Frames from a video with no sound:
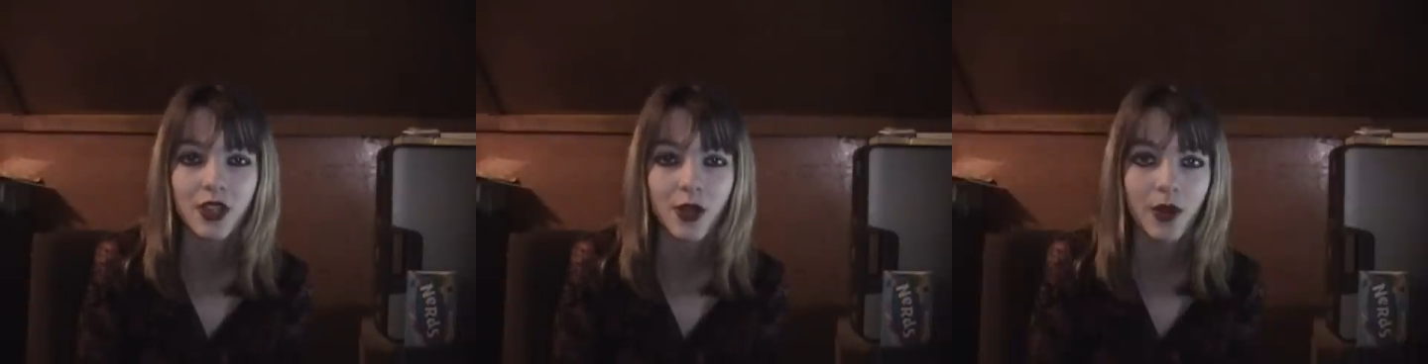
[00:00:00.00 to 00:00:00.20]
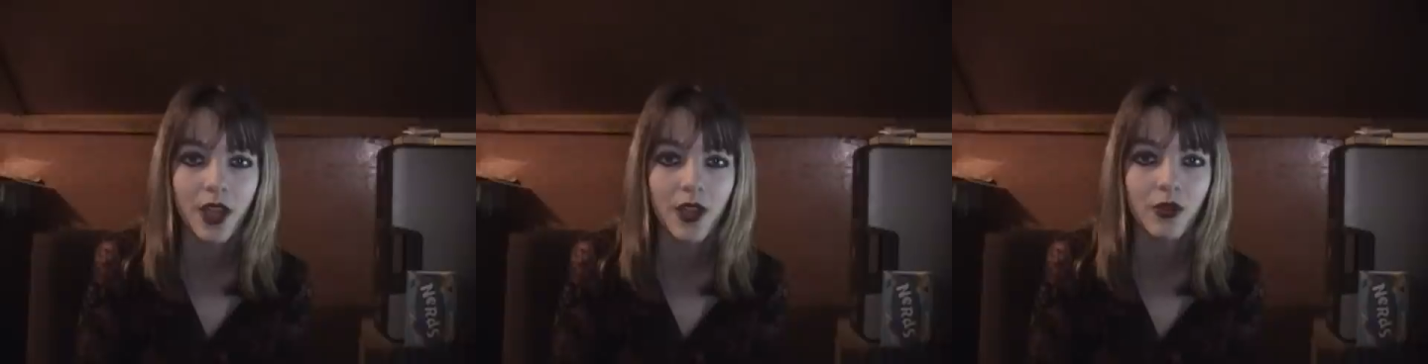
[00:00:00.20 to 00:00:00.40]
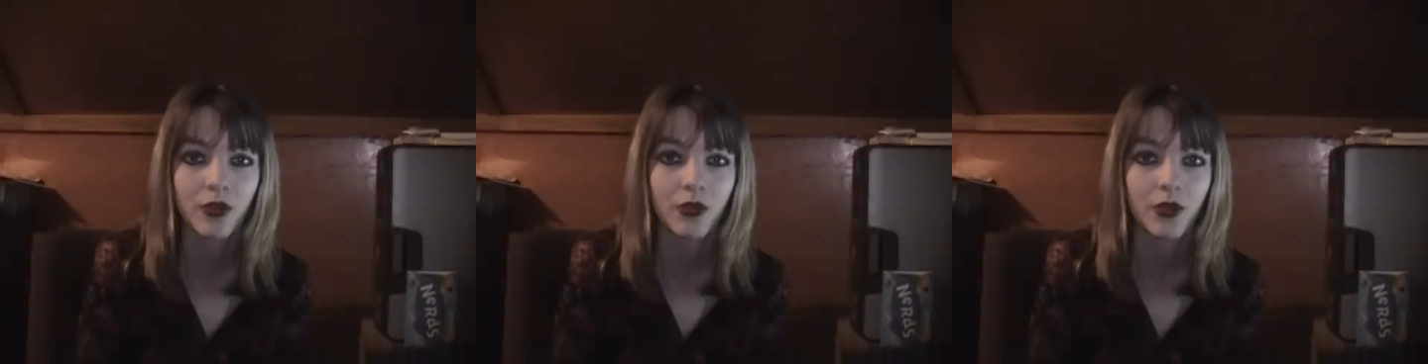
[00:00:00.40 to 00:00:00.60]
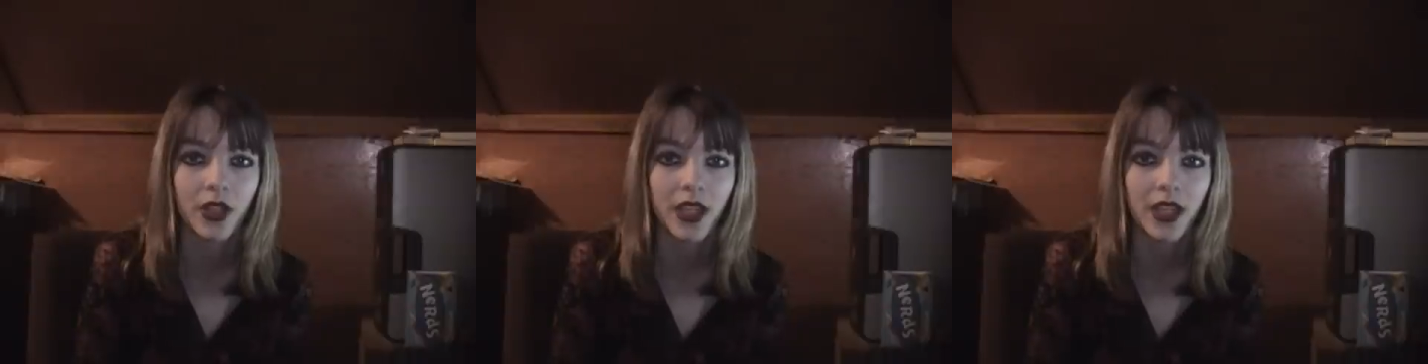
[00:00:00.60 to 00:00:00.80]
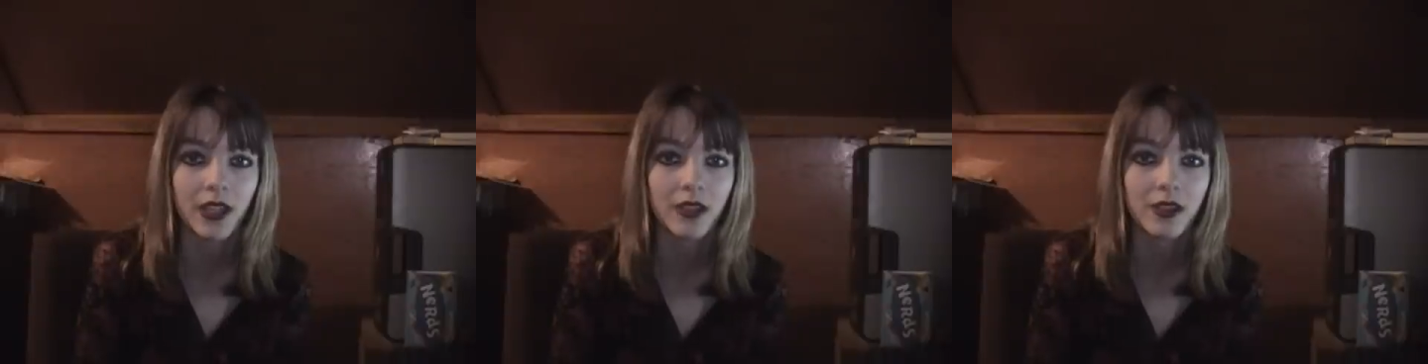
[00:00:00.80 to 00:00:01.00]
don't ever
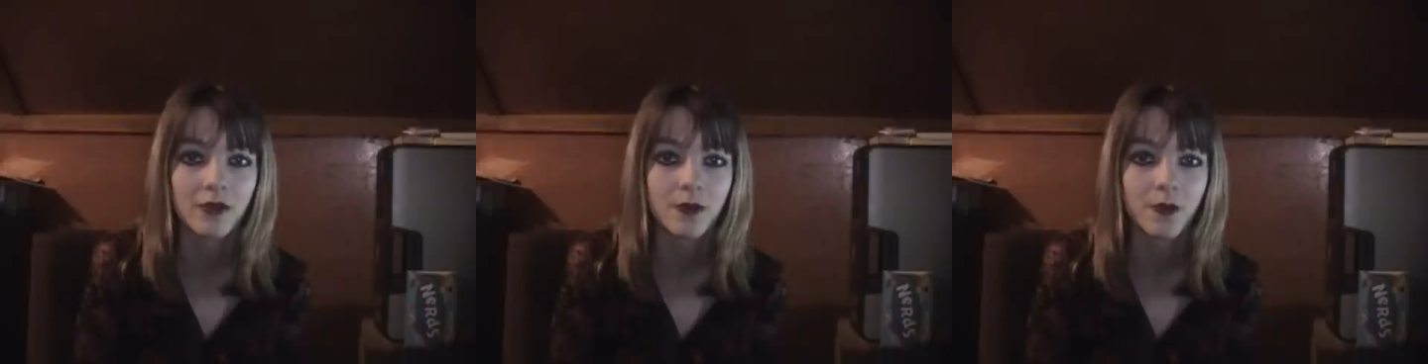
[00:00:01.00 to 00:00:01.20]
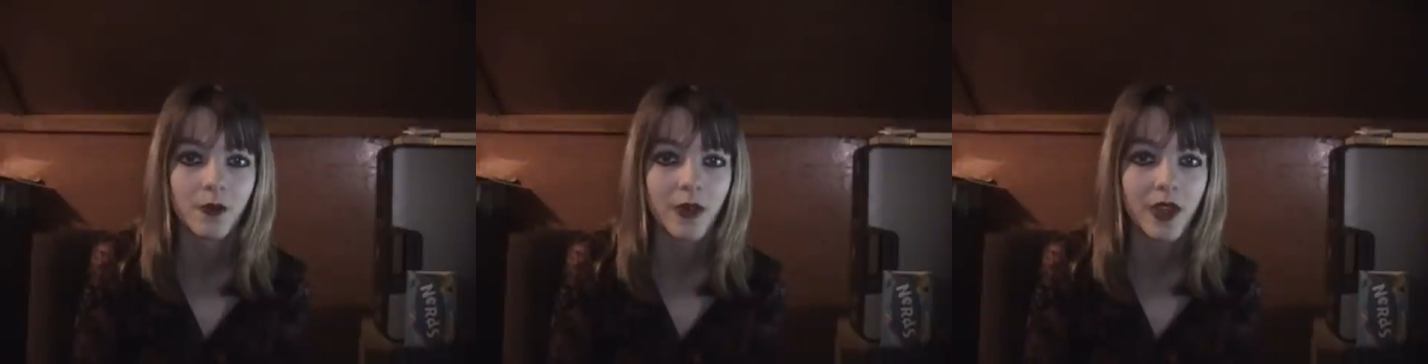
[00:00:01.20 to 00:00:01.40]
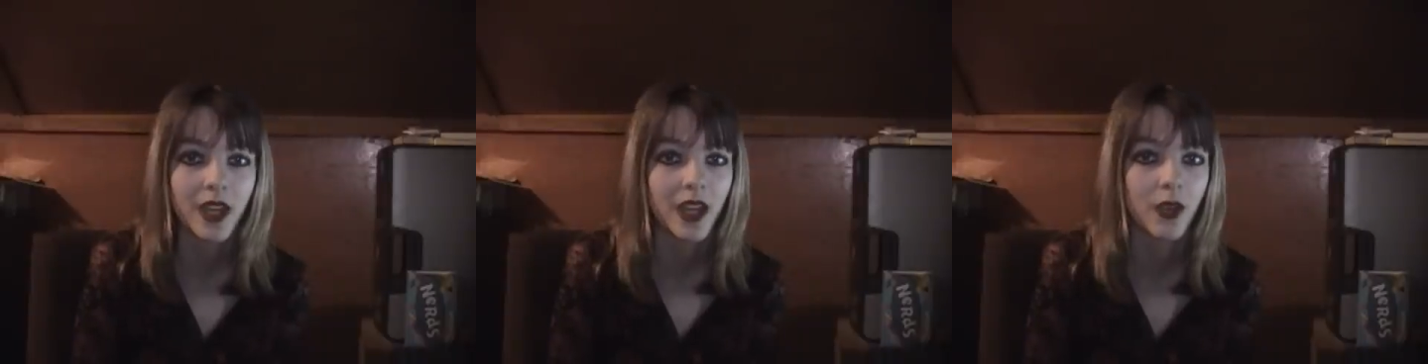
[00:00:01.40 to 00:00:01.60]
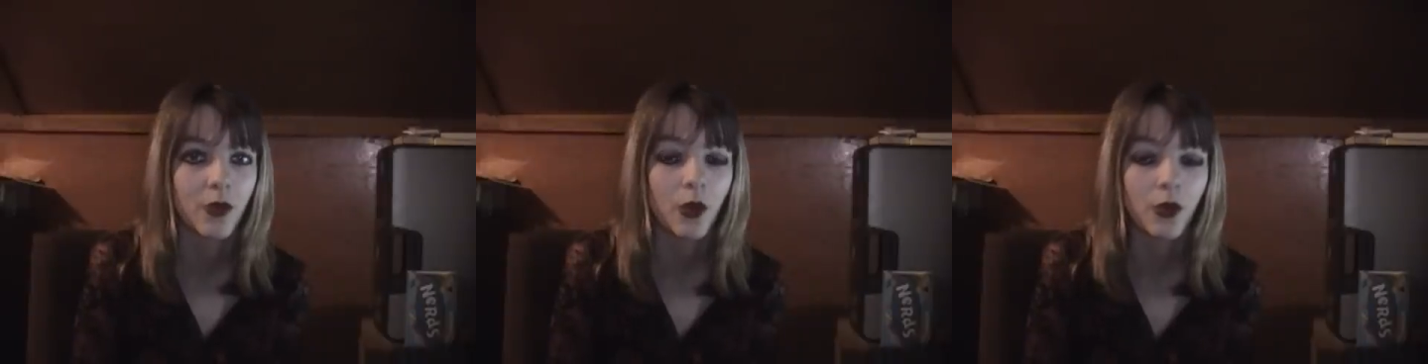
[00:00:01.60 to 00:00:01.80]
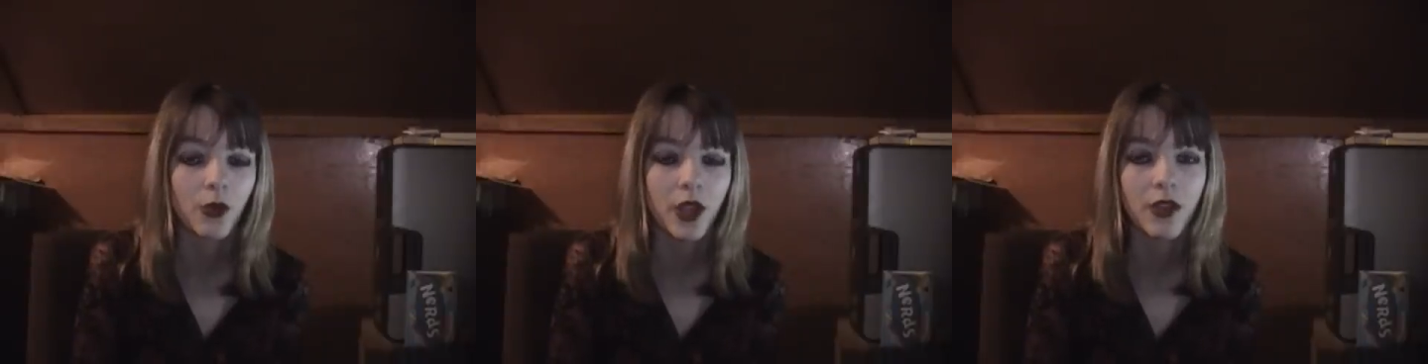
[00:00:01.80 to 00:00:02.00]
forget, and I
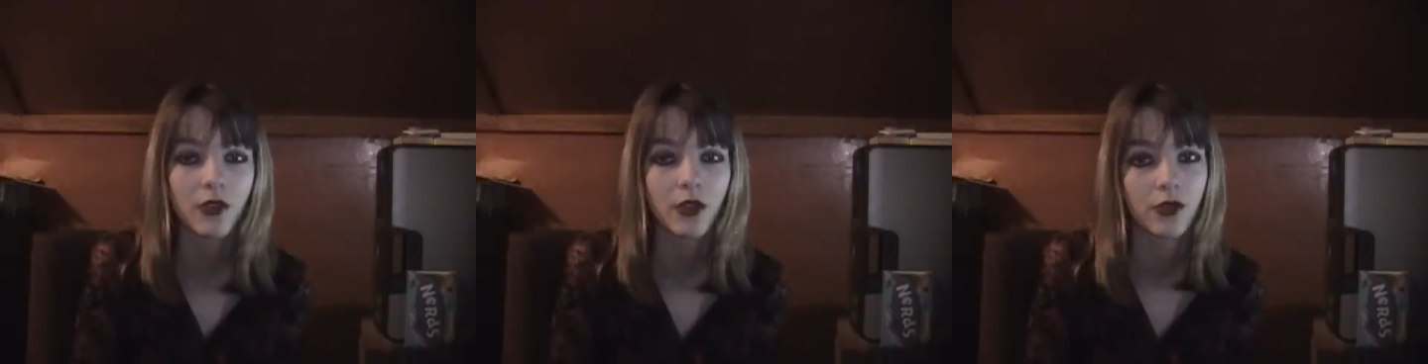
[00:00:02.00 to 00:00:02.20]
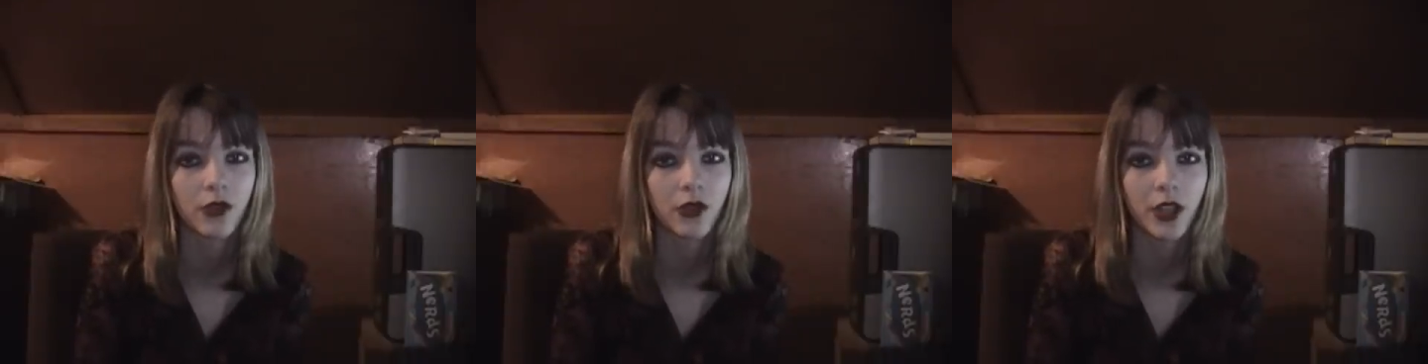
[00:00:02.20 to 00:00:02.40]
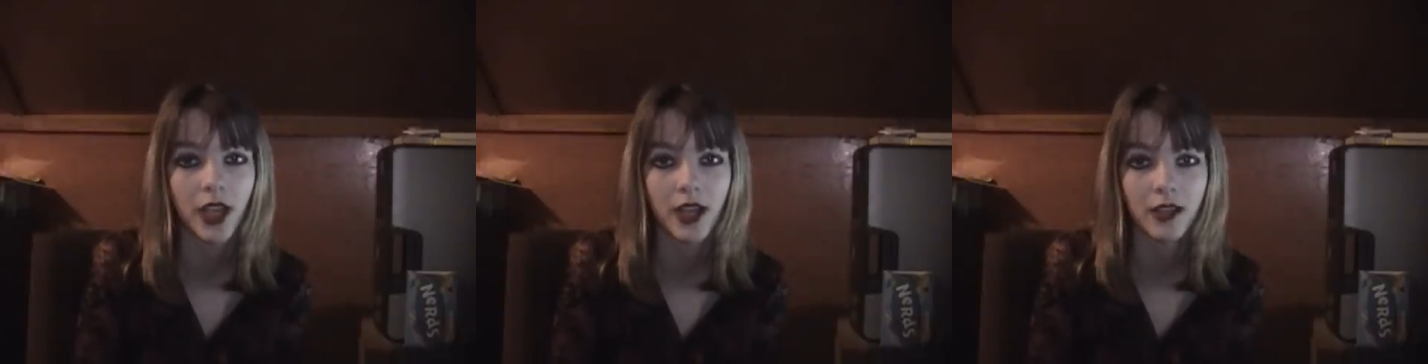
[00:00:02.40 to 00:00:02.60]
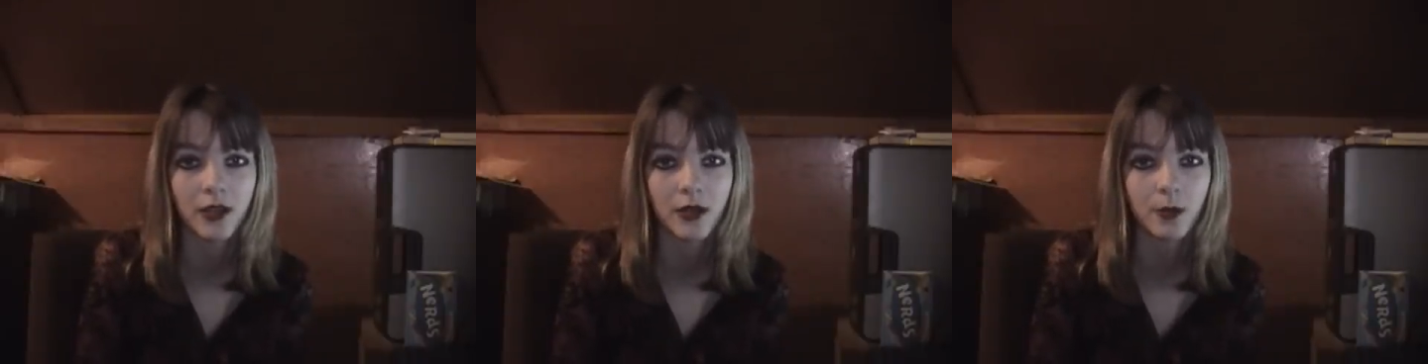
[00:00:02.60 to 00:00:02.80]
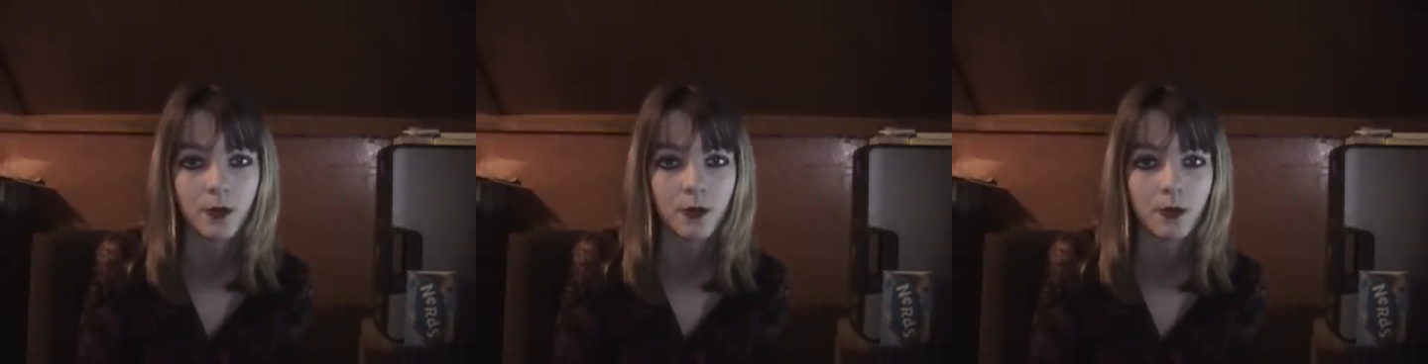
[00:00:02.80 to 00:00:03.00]
won't ever forget
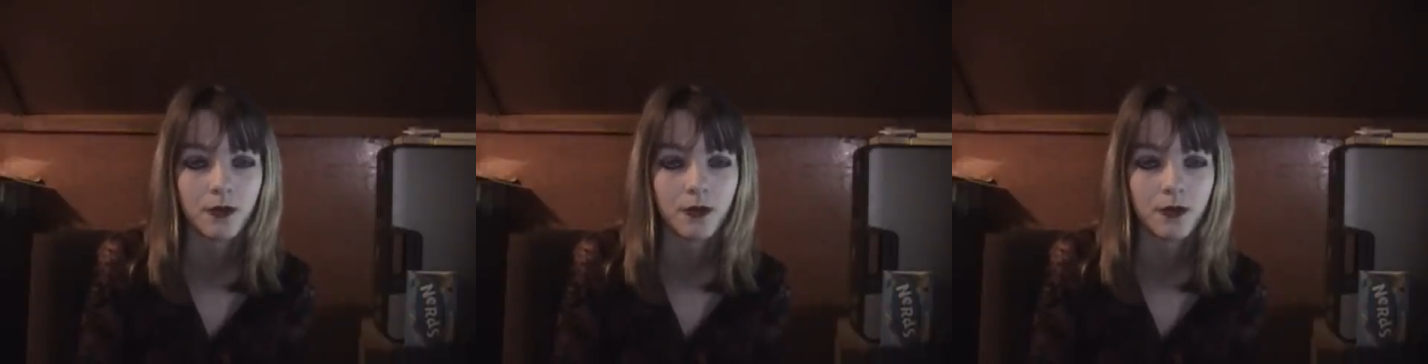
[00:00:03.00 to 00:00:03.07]
him.